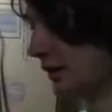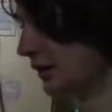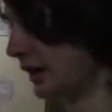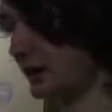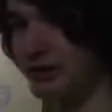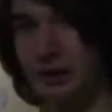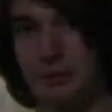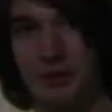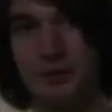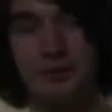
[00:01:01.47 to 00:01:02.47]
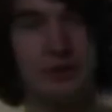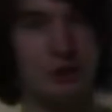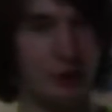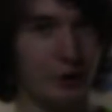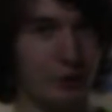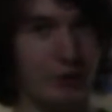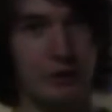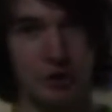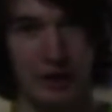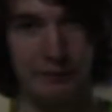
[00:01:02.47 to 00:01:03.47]
Not in terms of,
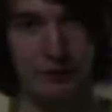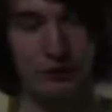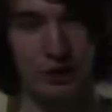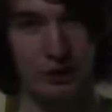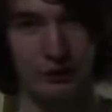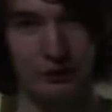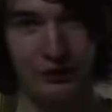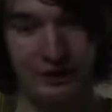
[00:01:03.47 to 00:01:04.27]
graphics cards.